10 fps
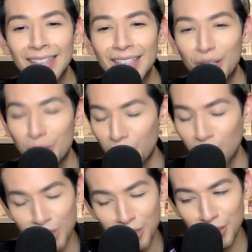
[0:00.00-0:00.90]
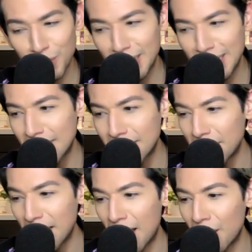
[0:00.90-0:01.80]
The trolls just really seem to
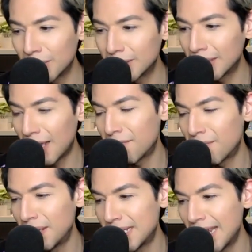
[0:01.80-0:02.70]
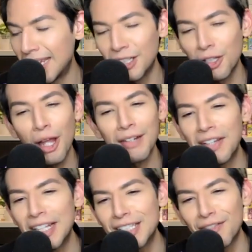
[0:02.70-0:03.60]
be out. I've been taking a lot of
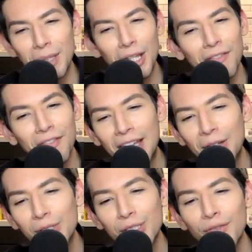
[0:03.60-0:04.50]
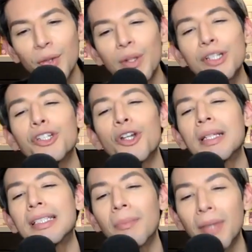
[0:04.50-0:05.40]
hits from a lot of angles. So if you want to show
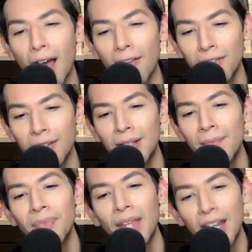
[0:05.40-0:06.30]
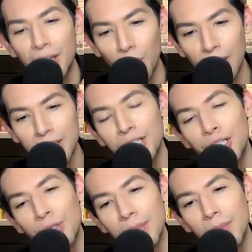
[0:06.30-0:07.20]
me some love, and you want to
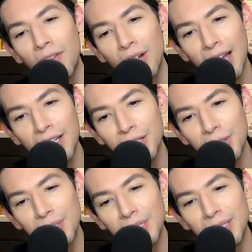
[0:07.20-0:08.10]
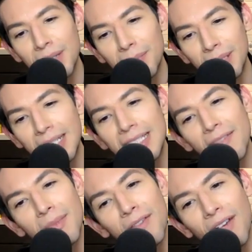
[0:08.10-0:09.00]
show some love on iTunes, please
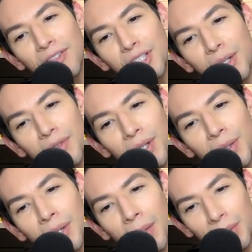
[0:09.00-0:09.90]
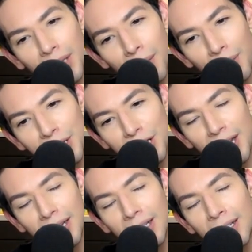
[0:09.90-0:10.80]
leave me a five star review. I really
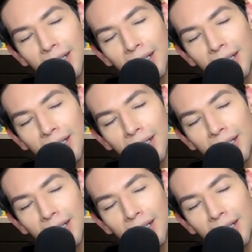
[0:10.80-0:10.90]
appreciate it.